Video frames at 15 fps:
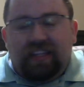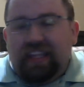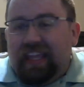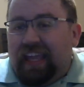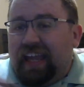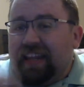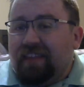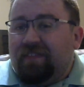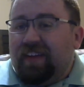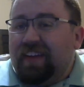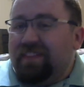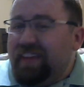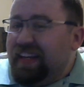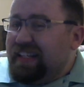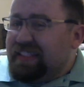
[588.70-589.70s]
and the
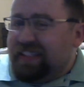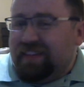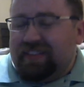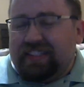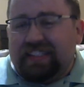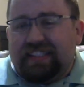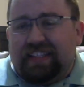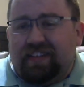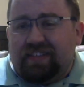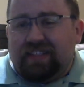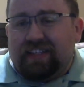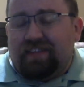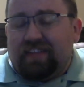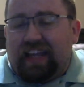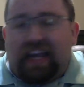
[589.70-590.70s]
fun thing is there was just still
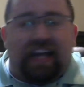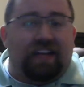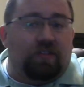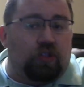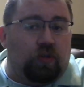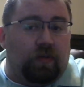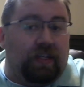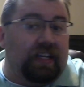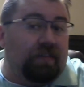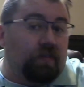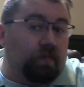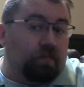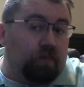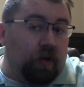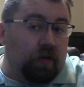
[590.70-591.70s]
stuff to add to it
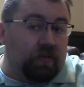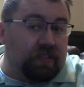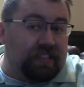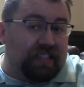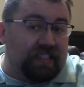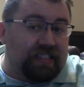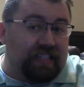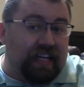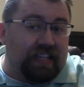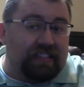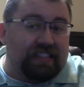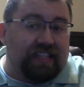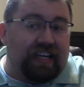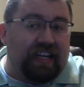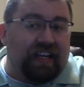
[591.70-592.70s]
even post the
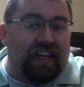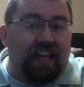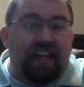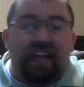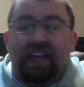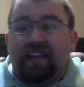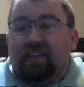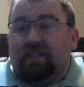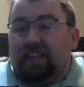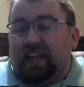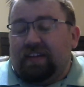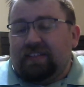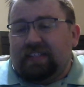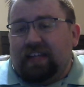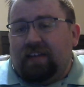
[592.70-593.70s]
sets. Like,
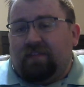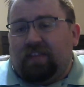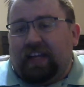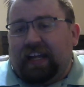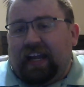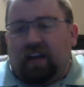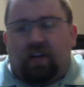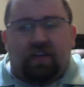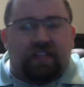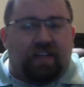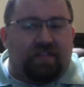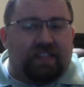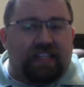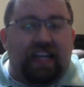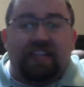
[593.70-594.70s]
There's stuff like Hour of
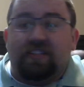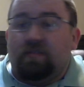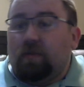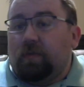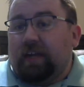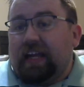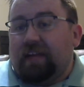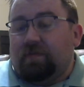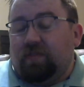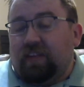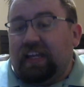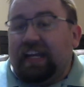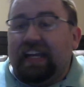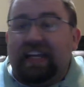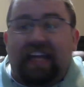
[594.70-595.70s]
Devastation where we got
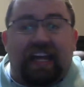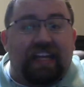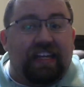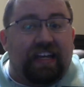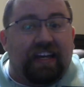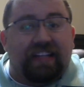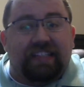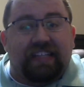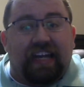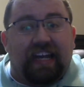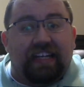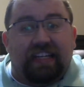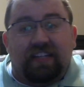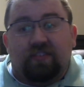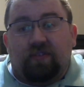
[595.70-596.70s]
Fleen, and yes, I
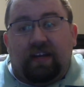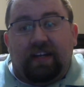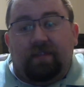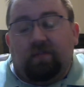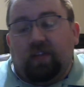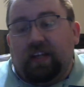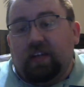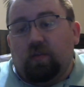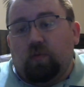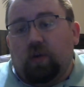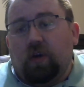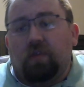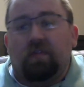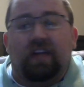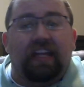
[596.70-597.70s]
did try to Fleen the
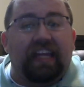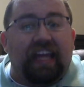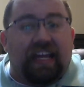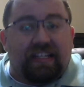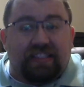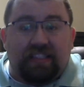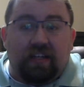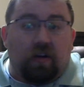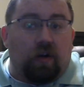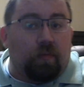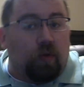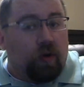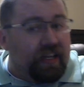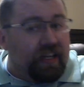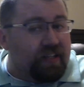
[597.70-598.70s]
Wolf. Yes, there are
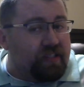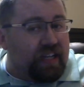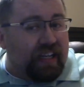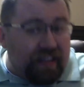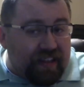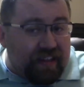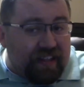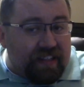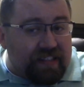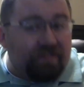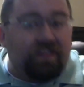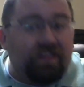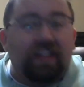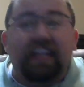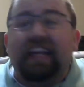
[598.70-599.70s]
more entertaining things to
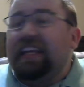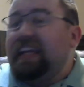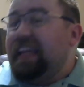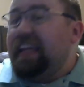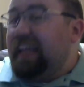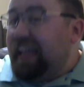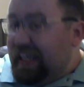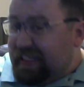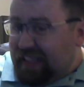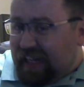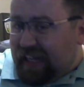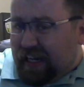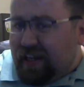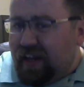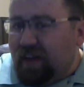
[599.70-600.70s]
Fleen. Yes,
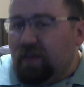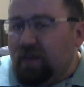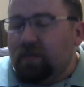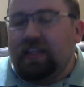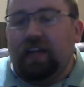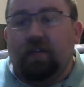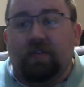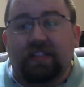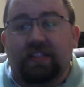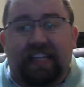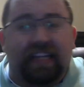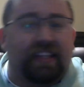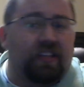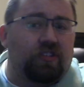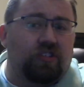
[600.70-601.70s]
I know. There was
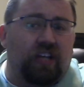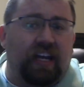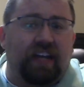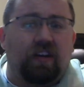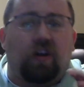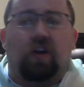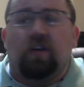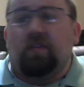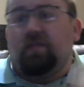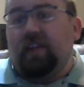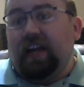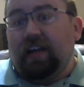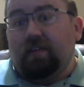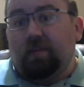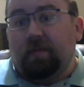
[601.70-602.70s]
like the giant artifact from